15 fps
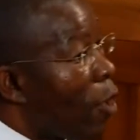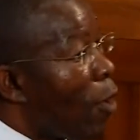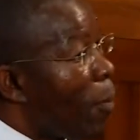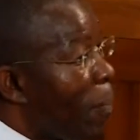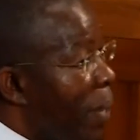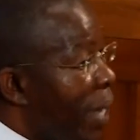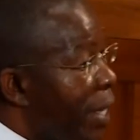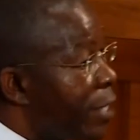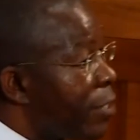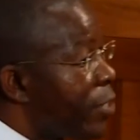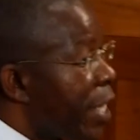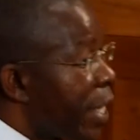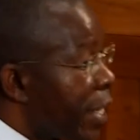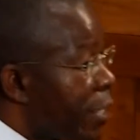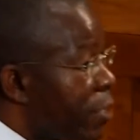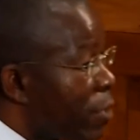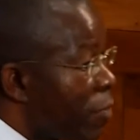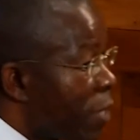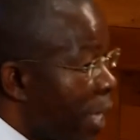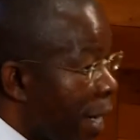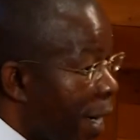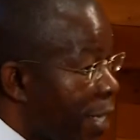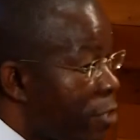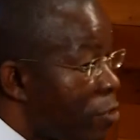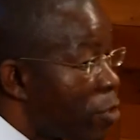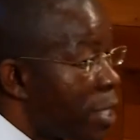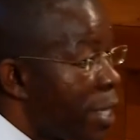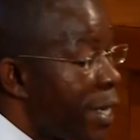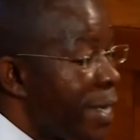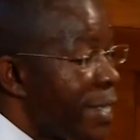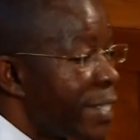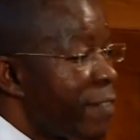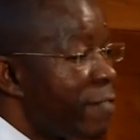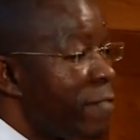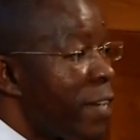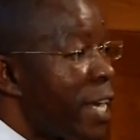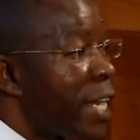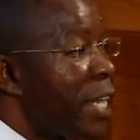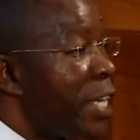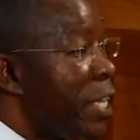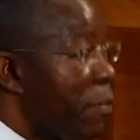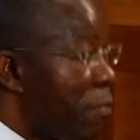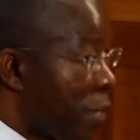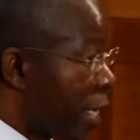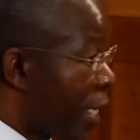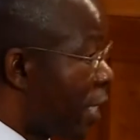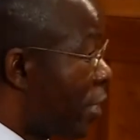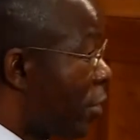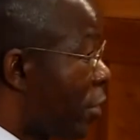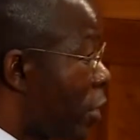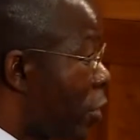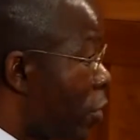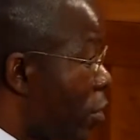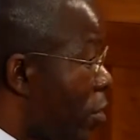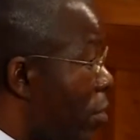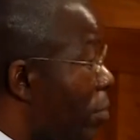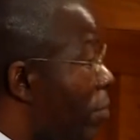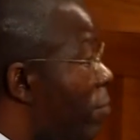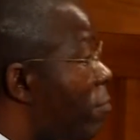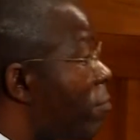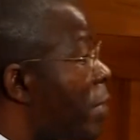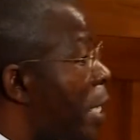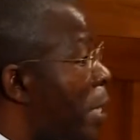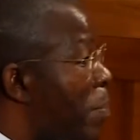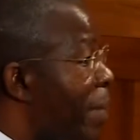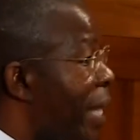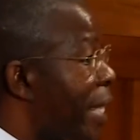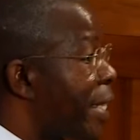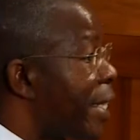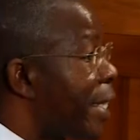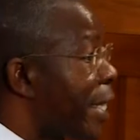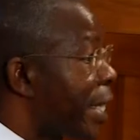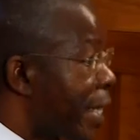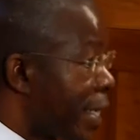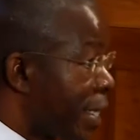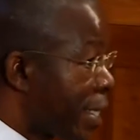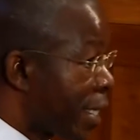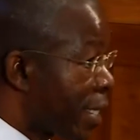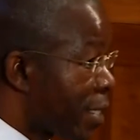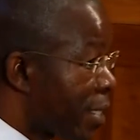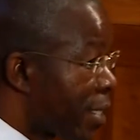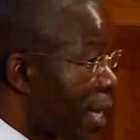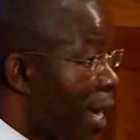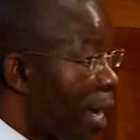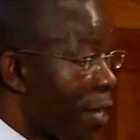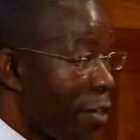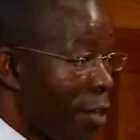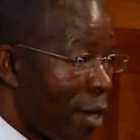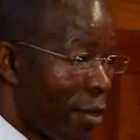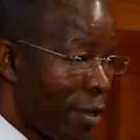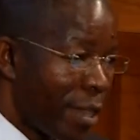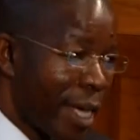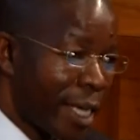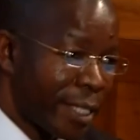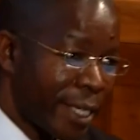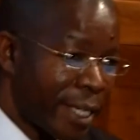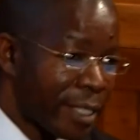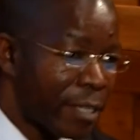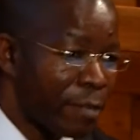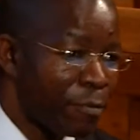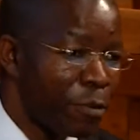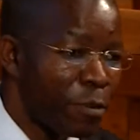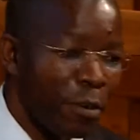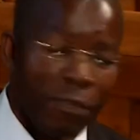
compared to the rest of the country, is a very difficult region, very bad indicators, and there are just a few